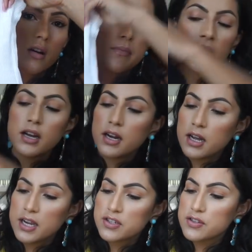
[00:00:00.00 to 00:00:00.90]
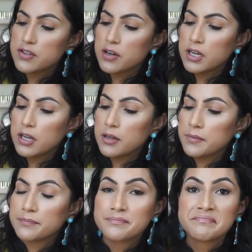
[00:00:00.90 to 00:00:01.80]
Oh my God, I just dirtied it.
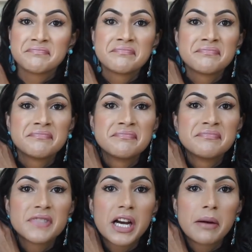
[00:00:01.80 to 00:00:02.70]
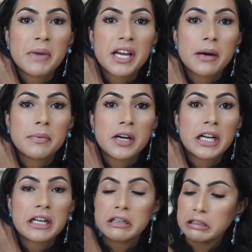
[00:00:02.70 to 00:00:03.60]
Got makeup on it.